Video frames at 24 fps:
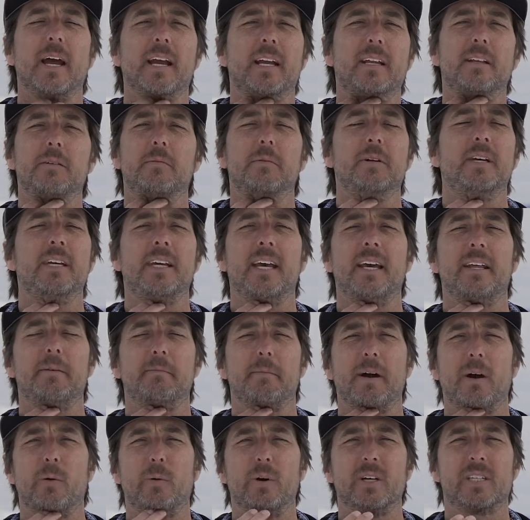like
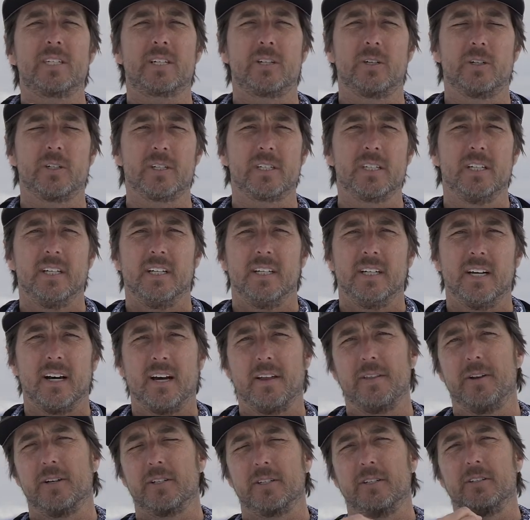hitting my whiskers.
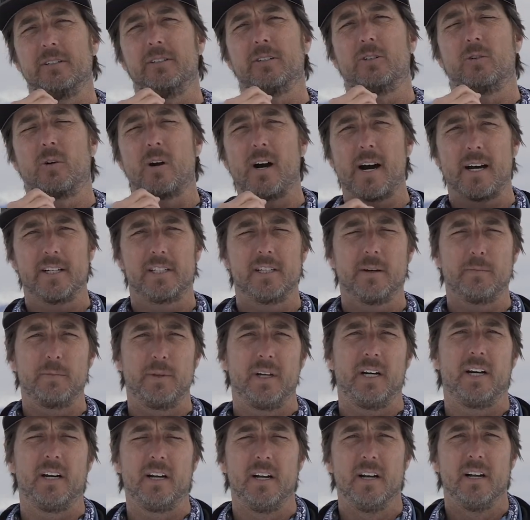Uh, there's a little garage up
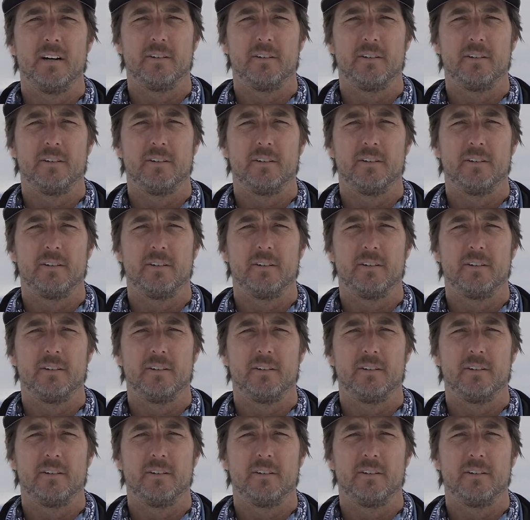there